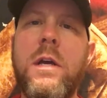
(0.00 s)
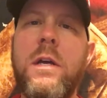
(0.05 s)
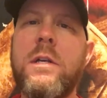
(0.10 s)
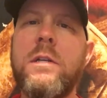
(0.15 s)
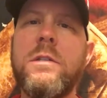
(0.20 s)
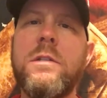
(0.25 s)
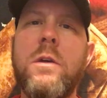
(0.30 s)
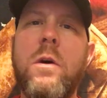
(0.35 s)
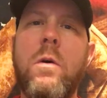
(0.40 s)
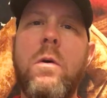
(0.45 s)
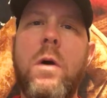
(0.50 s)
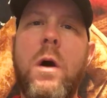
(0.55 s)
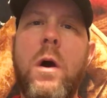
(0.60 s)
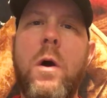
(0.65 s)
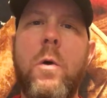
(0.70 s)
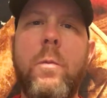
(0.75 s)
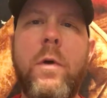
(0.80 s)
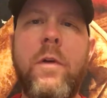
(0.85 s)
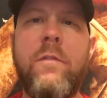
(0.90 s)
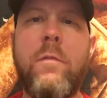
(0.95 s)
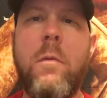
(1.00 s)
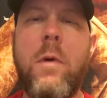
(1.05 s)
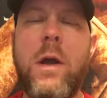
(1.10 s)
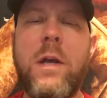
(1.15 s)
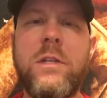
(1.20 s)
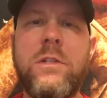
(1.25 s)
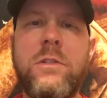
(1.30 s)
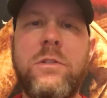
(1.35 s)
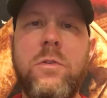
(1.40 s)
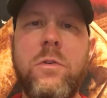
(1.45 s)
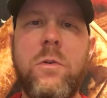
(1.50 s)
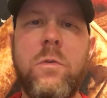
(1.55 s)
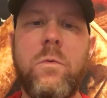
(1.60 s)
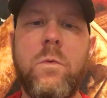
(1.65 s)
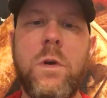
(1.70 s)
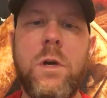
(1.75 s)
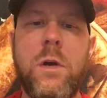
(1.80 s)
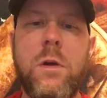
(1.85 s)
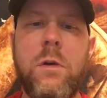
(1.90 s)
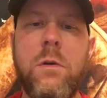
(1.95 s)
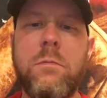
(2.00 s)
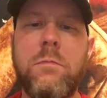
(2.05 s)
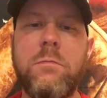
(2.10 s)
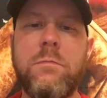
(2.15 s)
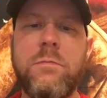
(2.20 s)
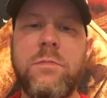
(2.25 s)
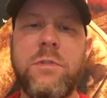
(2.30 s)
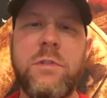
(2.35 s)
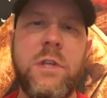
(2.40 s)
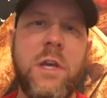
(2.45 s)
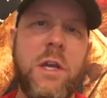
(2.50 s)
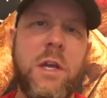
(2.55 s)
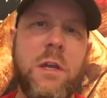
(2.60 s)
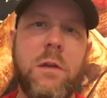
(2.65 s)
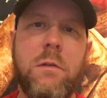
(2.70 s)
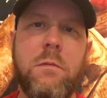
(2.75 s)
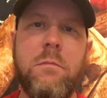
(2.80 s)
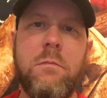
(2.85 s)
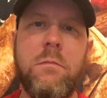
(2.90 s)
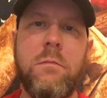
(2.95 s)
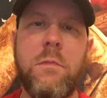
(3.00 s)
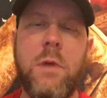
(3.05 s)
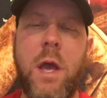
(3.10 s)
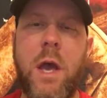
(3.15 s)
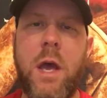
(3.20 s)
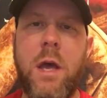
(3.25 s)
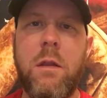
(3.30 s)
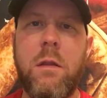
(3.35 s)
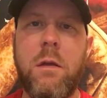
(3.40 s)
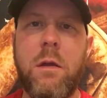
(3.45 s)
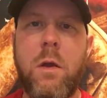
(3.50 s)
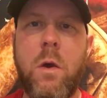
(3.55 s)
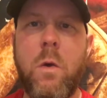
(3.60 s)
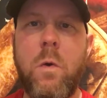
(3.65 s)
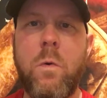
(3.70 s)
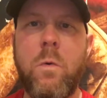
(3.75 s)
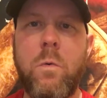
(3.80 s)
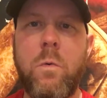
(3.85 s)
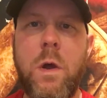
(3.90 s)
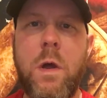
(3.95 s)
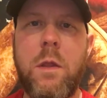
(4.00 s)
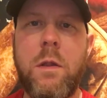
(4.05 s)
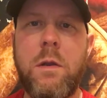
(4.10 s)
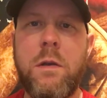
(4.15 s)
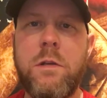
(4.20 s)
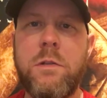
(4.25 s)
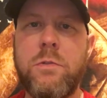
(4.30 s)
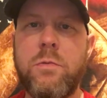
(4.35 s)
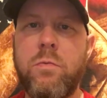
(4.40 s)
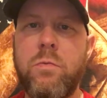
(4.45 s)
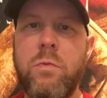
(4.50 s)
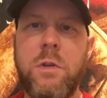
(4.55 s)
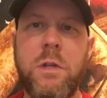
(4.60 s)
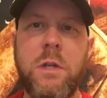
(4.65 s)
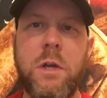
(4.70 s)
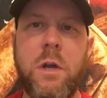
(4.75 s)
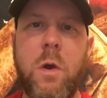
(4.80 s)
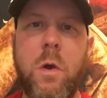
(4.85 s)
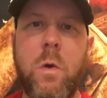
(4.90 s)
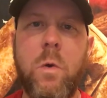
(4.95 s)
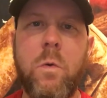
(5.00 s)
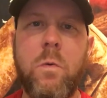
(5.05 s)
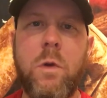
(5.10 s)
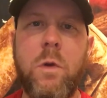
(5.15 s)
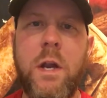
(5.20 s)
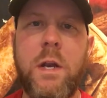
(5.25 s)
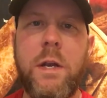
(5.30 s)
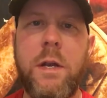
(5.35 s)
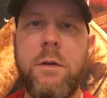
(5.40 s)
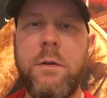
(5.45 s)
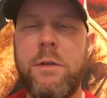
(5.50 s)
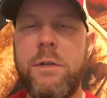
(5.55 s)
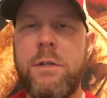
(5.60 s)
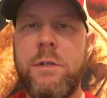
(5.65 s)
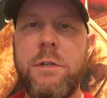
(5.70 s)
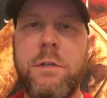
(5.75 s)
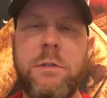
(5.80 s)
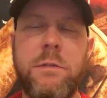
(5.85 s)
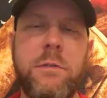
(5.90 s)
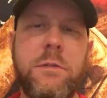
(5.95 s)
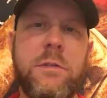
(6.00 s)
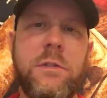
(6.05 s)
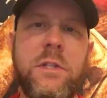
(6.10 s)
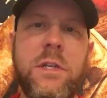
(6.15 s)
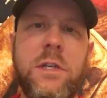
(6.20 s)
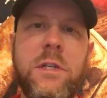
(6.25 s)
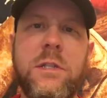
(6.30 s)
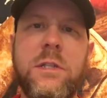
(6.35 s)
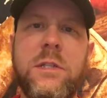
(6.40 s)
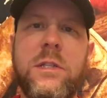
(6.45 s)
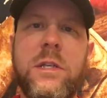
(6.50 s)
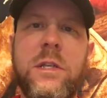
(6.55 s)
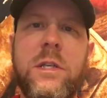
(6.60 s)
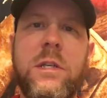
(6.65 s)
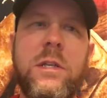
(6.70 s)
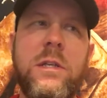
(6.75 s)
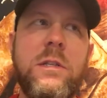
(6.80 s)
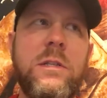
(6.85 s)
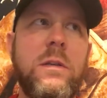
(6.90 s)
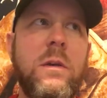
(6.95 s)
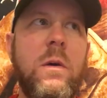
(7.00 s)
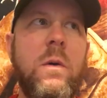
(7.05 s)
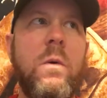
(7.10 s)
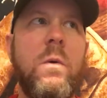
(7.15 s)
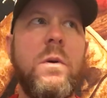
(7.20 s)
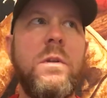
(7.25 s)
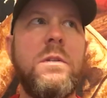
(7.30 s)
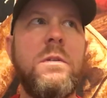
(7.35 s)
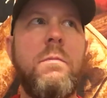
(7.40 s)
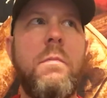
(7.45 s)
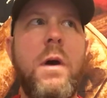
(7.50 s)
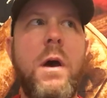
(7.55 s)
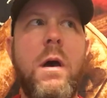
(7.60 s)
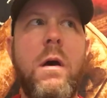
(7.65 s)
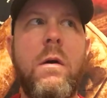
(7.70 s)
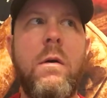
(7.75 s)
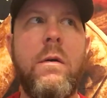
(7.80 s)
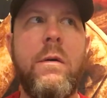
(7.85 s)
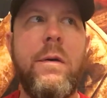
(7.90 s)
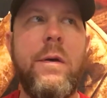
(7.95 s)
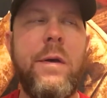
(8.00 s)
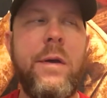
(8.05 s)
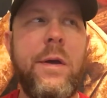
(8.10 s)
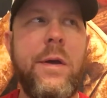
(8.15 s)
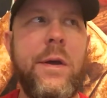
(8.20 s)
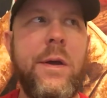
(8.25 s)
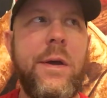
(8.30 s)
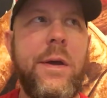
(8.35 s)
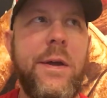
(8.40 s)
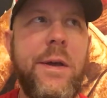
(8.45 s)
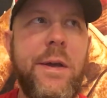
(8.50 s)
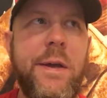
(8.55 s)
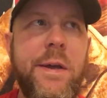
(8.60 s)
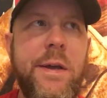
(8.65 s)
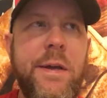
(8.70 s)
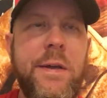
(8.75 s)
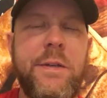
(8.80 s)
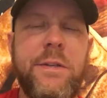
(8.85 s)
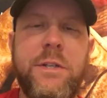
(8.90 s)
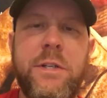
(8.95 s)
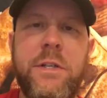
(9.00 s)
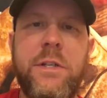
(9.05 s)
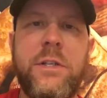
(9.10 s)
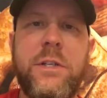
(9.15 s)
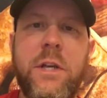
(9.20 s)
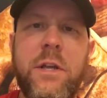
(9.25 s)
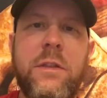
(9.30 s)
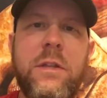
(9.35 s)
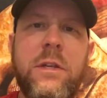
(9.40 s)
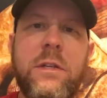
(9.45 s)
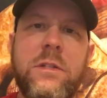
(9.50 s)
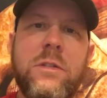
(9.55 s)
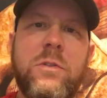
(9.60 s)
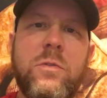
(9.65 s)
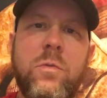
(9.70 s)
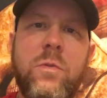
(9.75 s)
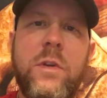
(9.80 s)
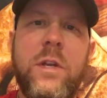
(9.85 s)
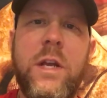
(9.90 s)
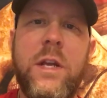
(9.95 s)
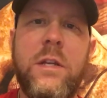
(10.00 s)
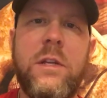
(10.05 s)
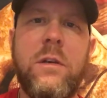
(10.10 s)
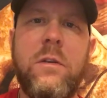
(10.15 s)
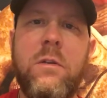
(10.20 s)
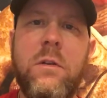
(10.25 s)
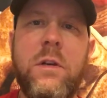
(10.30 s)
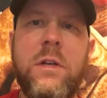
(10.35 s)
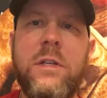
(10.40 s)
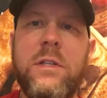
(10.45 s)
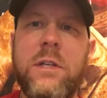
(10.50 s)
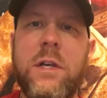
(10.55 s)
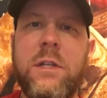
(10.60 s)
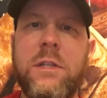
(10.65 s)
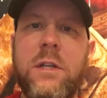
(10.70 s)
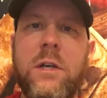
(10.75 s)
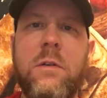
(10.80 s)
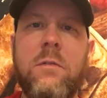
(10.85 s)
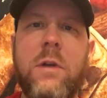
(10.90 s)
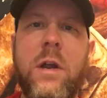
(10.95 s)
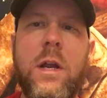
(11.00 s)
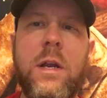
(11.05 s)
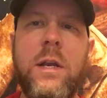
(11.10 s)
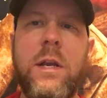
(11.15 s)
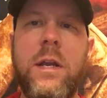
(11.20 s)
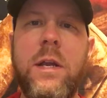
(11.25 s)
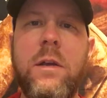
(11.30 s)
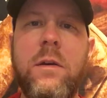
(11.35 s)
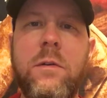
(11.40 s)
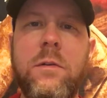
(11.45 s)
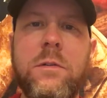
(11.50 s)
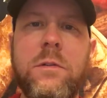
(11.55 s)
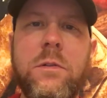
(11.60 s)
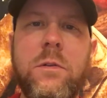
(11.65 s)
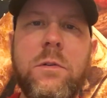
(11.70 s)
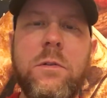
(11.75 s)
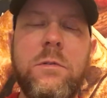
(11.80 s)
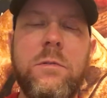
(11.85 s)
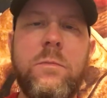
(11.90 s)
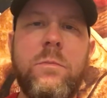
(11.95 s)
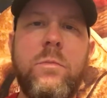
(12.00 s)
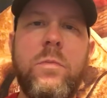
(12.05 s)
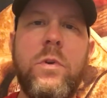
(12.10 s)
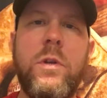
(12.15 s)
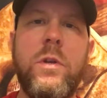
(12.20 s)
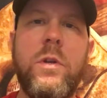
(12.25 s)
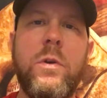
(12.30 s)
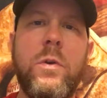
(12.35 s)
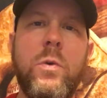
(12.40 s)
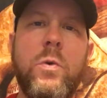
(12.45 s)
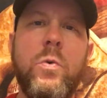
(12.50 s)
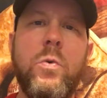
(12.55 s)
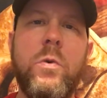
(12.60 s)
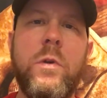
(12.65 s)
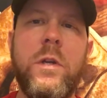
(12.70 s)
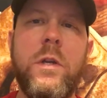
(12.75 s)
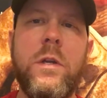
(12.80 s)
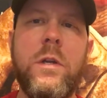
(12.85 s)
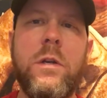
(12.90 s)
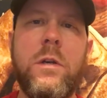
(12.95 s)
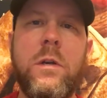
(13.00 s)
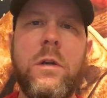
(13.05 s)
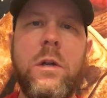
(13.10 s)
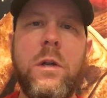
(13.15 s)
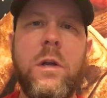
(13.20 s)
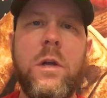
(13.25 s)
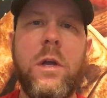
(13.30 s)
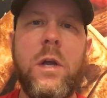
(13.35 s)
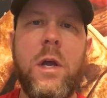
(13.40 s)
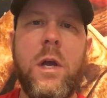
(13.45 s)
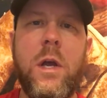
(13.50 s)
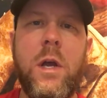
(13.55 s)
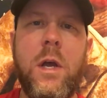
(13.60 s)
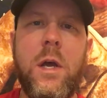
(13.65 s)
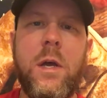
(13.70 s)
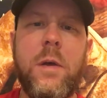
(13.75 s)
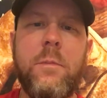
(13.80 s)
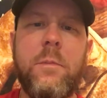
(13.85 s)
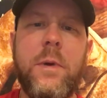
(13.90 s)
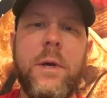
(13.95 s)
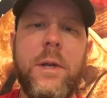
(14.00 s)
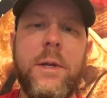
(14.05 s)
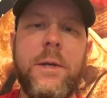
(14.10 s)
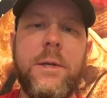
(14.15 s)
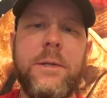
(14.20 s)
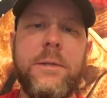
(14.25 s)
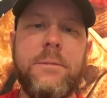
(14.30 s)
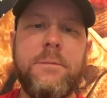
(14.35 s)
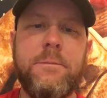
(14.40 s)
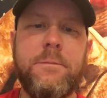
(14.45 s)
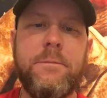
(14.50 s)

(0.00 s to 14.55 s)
So I hope everybody's doing well. Staying out of the cold weather. It's really cold right now here in Tennessee. So it's about, sheesh, I think it's 28 degrees out there right now. So it's pretty cool here. But um,